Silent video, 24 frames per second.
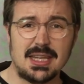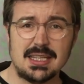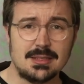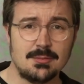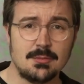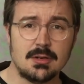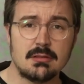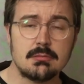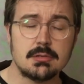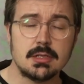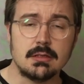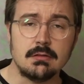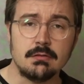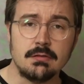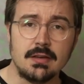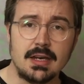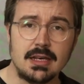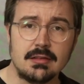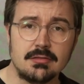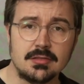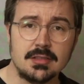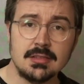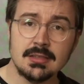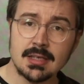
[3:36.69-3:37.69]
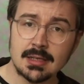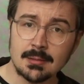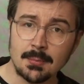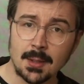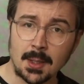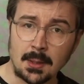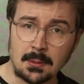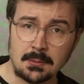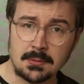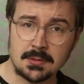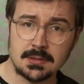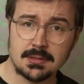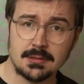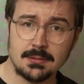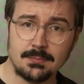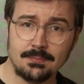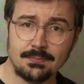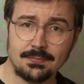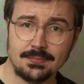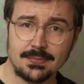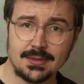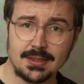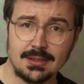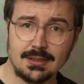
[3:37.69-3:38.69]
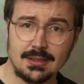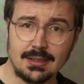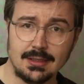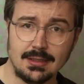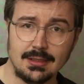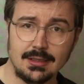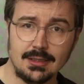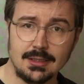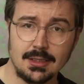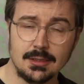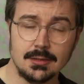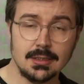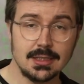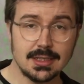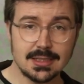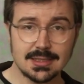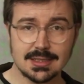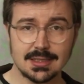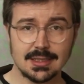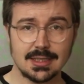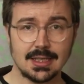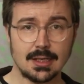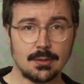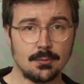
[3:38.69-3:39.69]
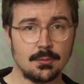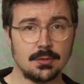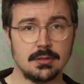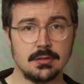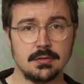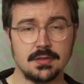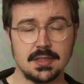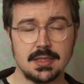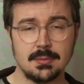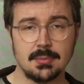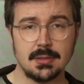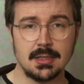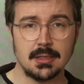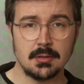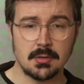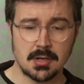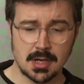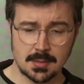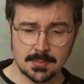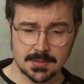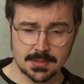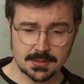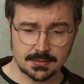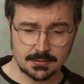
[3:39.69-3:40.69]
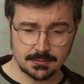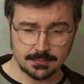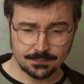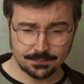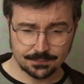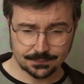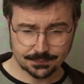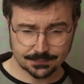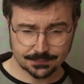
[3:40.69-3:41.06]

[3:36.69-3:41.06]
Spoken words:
somewhere between £5 and £10. You'll easily get one off eBay or Amazon.